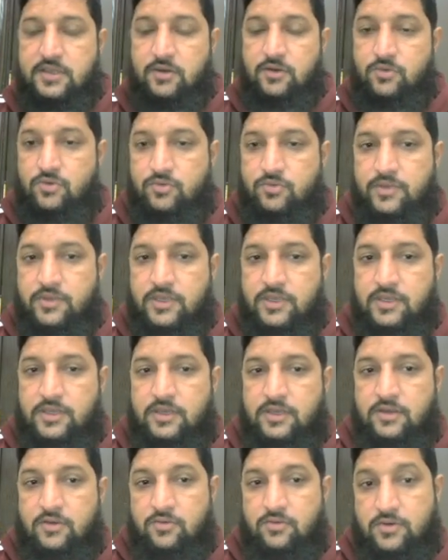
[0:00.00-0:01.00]

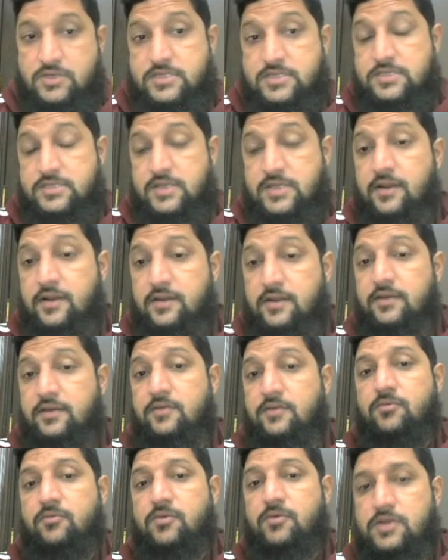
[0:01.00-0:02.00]
What is static,
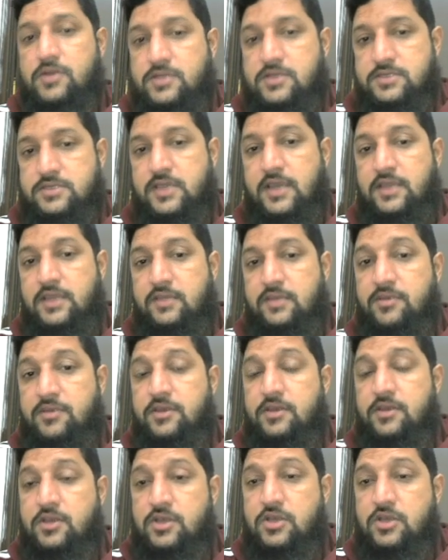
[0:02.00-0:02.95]
what is dynamic.